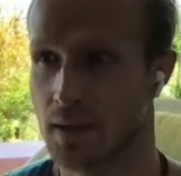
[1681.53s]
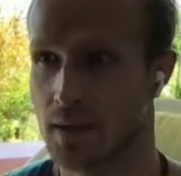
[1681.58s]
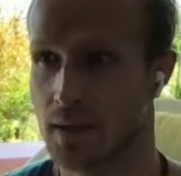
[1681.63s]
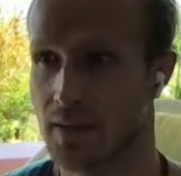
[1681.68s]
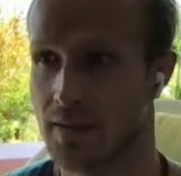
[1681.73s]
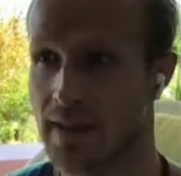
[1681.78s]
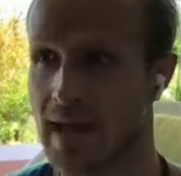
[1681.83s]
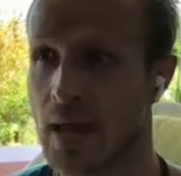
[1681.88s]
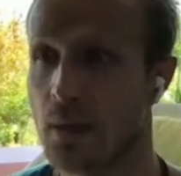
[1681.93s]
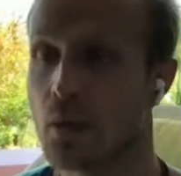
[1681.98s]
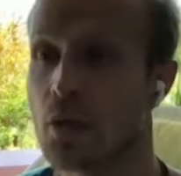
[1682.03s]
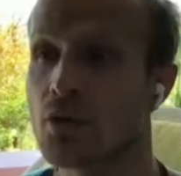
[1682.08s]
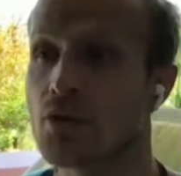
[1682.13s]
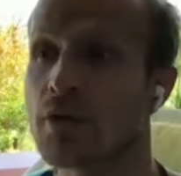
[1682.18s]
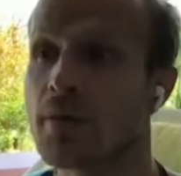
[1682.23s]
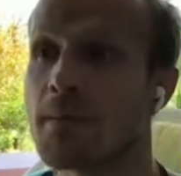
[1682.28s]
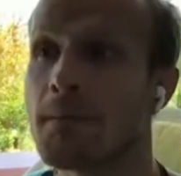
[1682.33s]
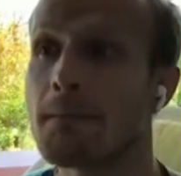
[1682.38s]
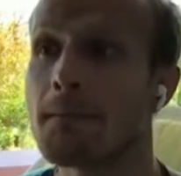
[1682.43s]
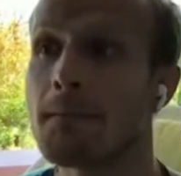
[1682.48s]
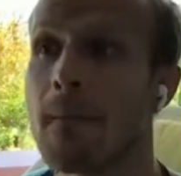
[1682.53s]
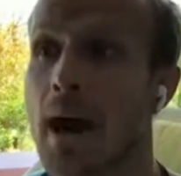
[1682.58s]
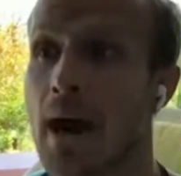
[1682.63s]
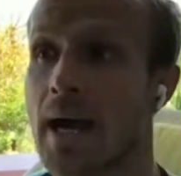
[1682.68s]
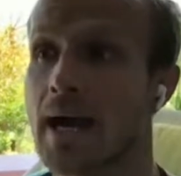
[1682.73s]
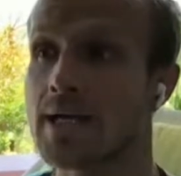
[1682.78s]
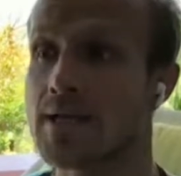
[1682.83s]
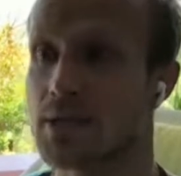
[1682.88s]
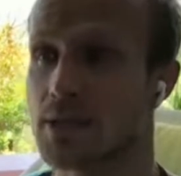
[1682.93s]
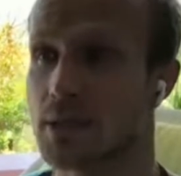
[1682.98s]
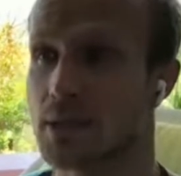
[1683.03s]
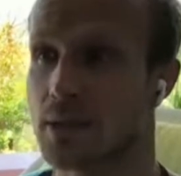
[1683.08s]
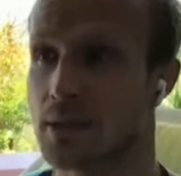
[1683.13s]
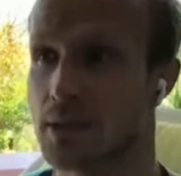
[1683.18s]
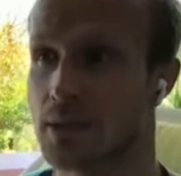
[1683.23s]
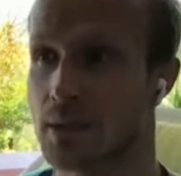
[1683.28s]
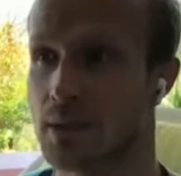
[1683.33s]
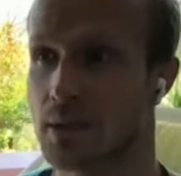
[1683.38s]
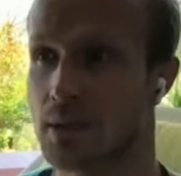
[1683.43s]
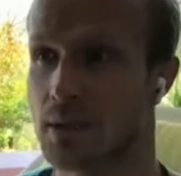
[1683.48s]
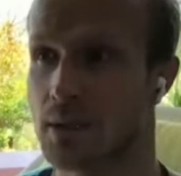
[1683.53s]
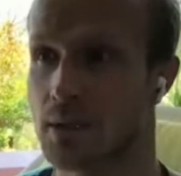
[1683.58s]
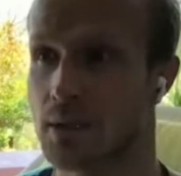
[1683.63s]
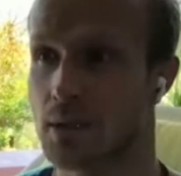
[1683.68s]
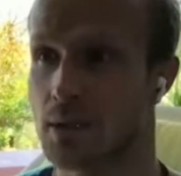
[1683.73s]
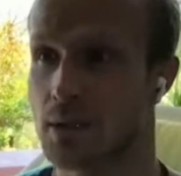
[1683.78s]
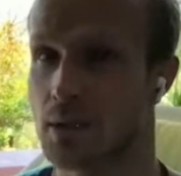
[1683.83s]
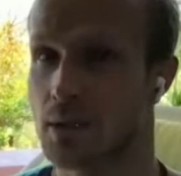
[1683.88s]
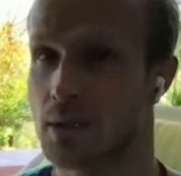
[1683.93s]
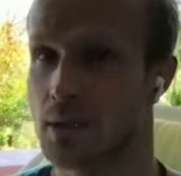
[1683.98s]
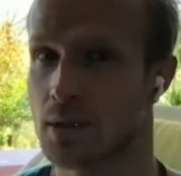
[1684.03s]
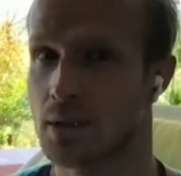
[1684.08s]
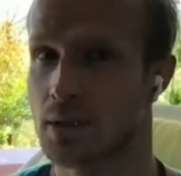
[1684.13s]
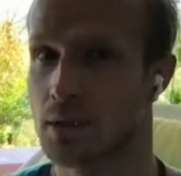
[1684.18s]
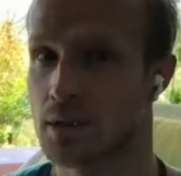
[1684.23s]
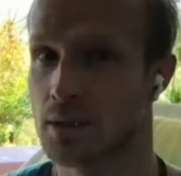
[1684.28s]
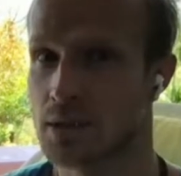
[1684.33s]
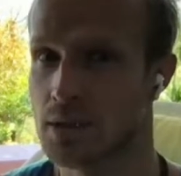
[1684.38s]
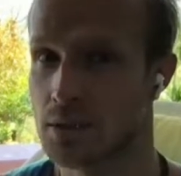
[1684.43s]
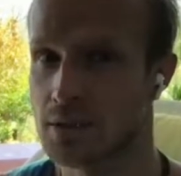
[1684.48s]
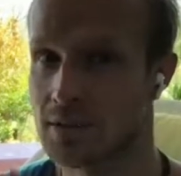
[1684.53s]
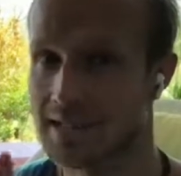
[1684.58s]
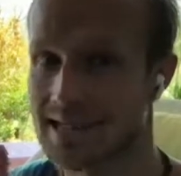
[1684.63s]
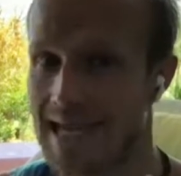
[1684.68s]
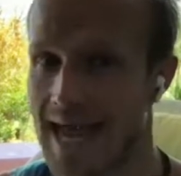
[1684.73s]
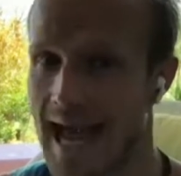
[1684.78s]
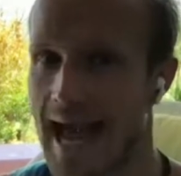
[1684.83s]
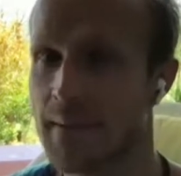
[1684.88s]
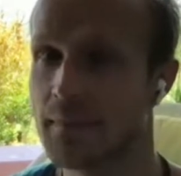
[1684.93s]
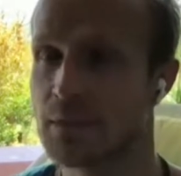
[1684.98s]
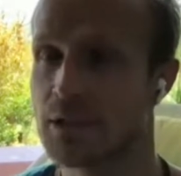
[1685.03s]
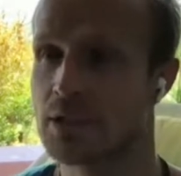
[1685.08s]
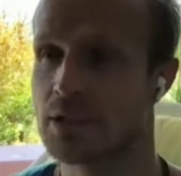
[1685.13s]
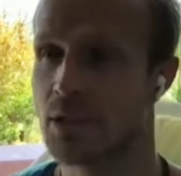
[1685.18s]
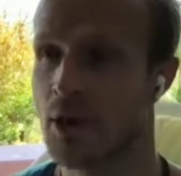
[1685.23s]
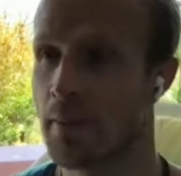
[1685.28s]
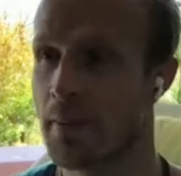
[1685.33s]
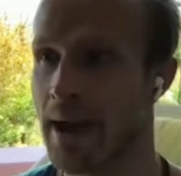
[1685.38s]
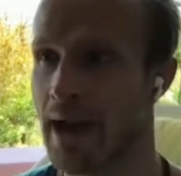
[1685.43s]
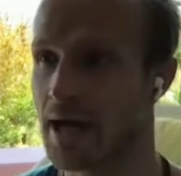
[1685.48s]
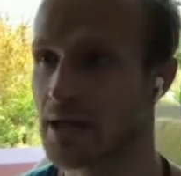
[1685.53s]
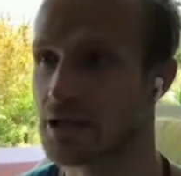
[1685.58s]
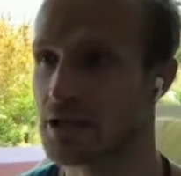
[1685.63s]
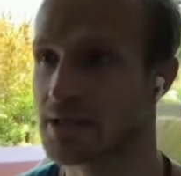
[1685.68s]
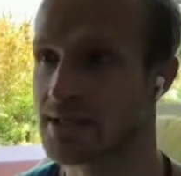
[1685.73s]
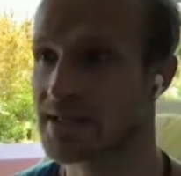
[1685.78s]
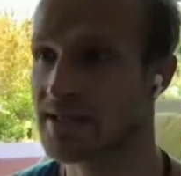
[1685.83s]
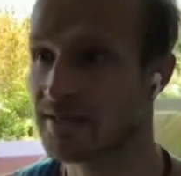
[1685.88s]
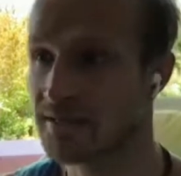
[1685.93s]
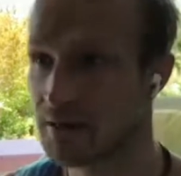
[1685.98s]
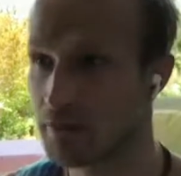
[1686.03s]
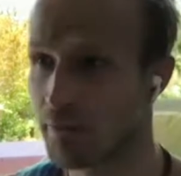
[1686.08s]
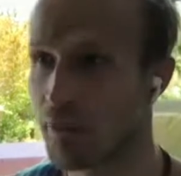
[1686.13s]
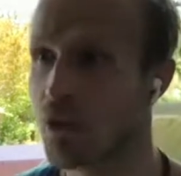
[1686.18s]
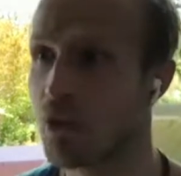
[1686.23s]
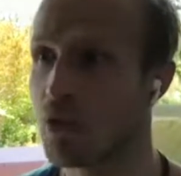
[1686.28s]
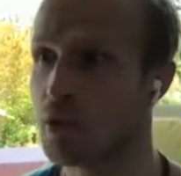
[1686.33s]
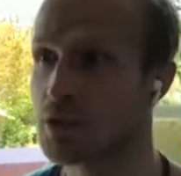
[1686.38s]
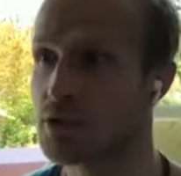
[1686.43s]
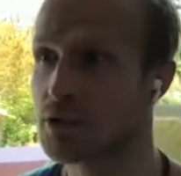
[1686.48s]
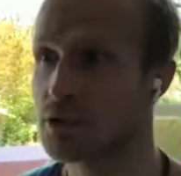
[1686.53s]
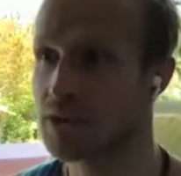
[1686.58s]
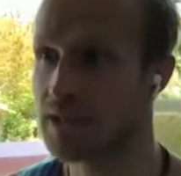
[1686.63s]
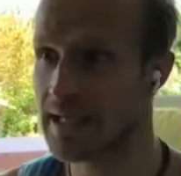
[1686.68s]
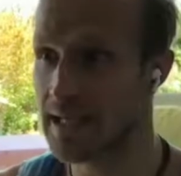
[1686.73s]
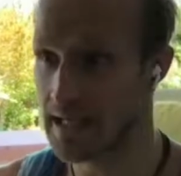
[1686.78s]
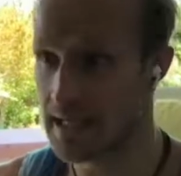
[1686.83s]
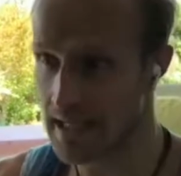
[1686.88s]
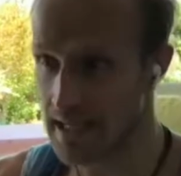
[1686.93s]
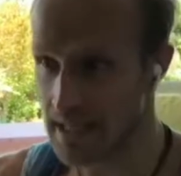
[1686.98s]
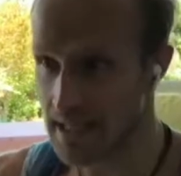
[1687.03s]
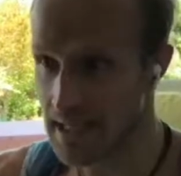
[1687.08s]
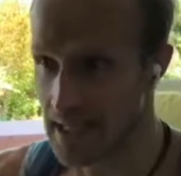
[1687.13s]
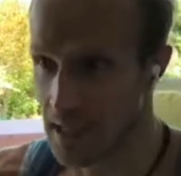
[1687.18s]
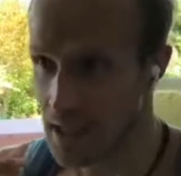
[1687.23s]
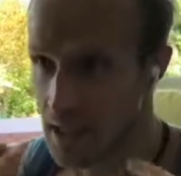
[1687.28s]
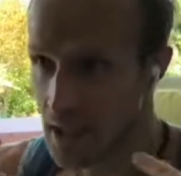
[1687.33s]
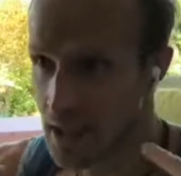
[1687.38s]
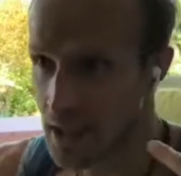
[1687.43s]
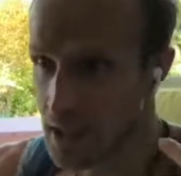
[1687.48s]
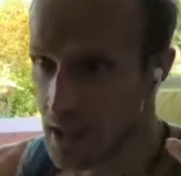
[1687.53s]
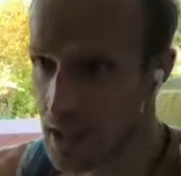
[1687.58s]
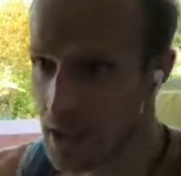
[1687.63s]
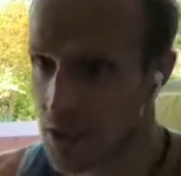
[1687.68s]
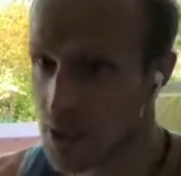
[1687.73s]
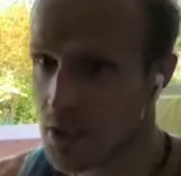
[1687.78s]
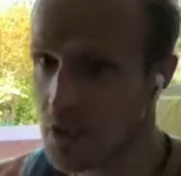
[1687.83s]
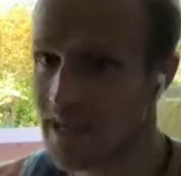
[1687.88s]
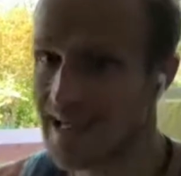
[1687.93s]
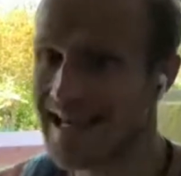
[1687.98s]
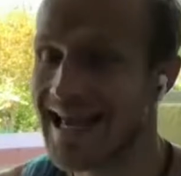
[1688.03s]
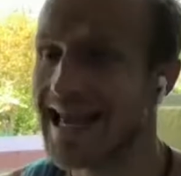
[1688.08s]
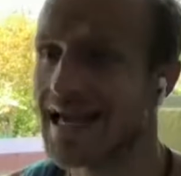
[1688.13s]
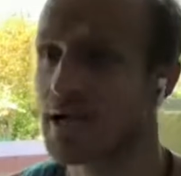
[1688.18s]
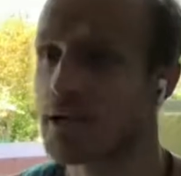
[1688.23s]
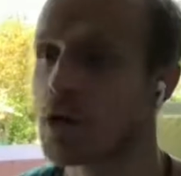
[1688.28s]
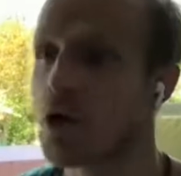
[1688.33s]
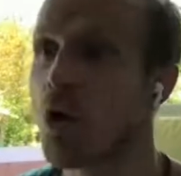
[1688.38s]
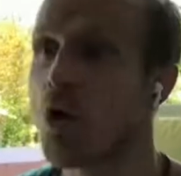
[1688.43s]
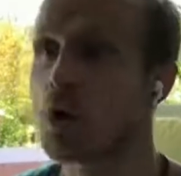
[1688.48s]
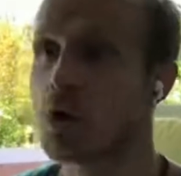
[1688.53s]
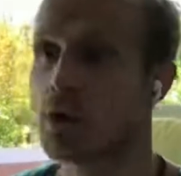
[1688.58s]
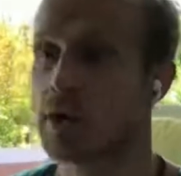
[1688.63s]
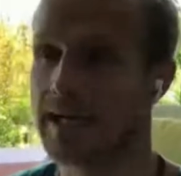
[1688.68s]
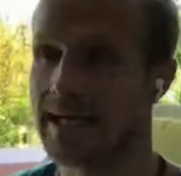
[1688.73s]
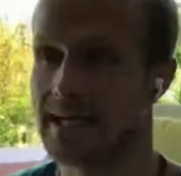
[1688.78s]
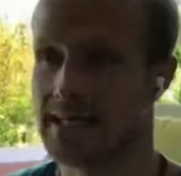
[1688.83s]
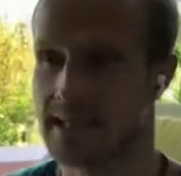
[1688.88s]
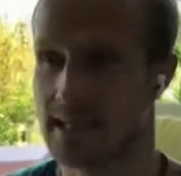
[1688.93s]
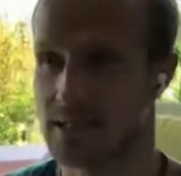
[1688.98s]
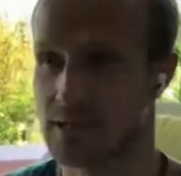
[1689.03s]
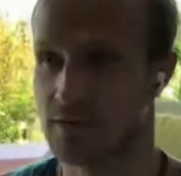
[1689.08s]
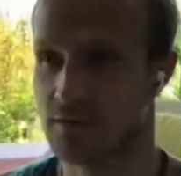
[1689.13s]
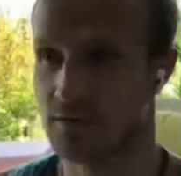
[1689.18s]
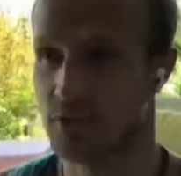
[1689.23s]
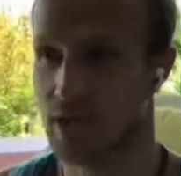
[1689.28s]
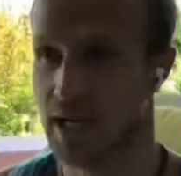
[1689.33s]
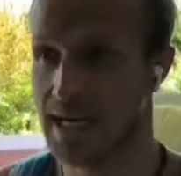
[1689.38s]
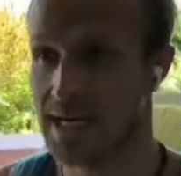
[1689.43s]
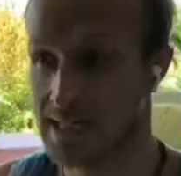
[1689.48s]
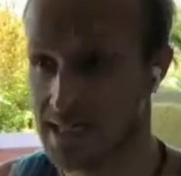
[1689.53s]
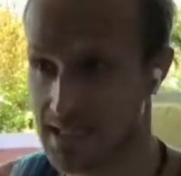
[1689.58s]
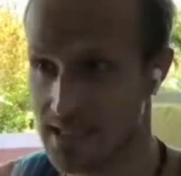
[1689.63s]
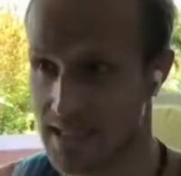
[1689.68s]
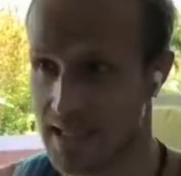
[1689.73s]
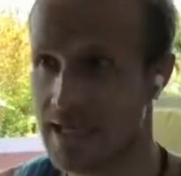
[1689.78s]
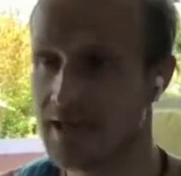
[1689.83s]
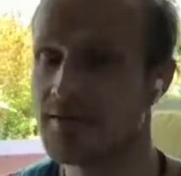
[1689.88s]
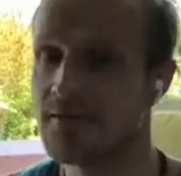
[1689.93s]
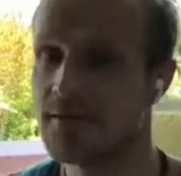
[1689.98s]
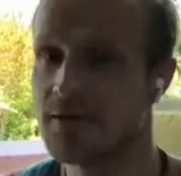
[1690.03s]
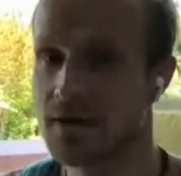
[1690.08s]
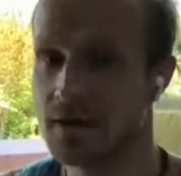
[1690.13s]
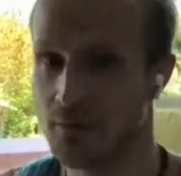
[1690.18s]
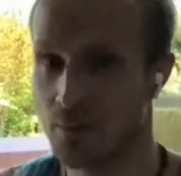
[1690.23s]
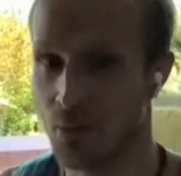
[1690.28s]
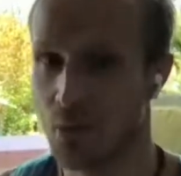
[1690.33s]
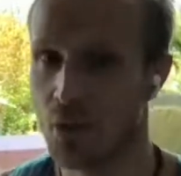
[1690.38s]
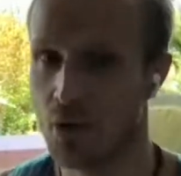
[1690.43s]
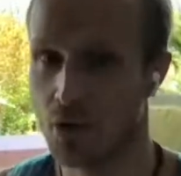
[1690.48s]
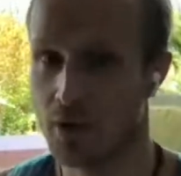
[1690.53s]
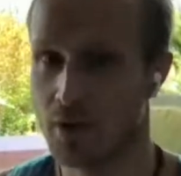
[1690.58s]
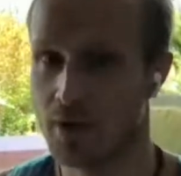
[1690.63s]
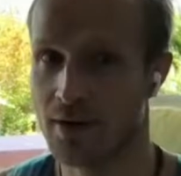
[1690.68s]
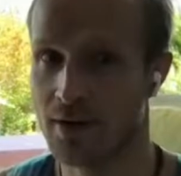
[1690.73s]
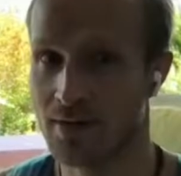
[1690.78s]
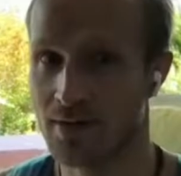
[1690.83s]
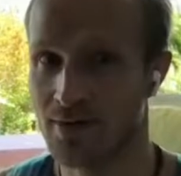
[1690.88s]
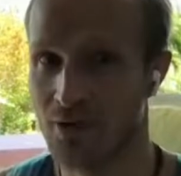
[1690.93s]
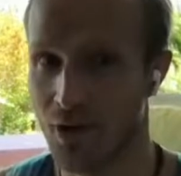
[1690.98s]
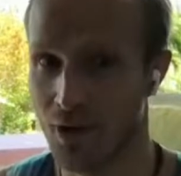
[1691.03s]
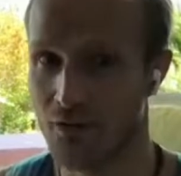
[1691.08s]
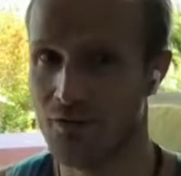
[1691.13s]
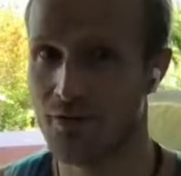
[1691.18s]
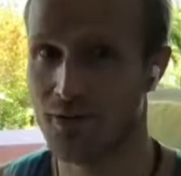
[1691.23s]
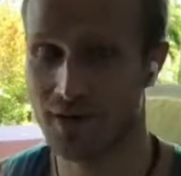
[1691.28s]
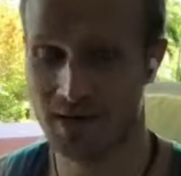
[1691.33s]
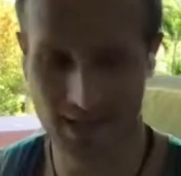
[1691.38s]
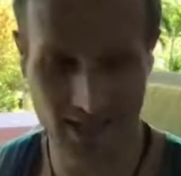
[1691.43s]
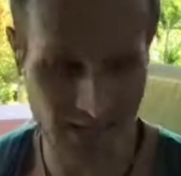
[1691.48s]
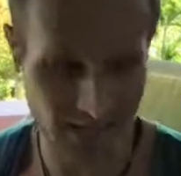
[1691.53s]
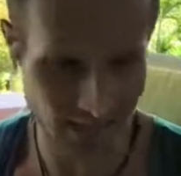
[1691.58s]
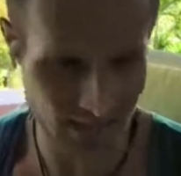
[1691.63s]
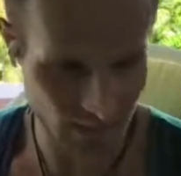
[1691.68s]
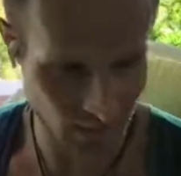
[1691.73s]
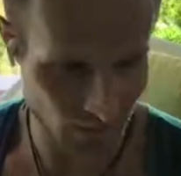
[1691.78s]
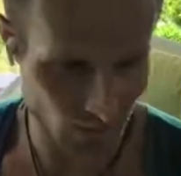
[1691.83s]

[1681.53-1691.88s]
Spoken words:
And that will remind you to tap into your passions even more so you can co-create sense of grace even more often in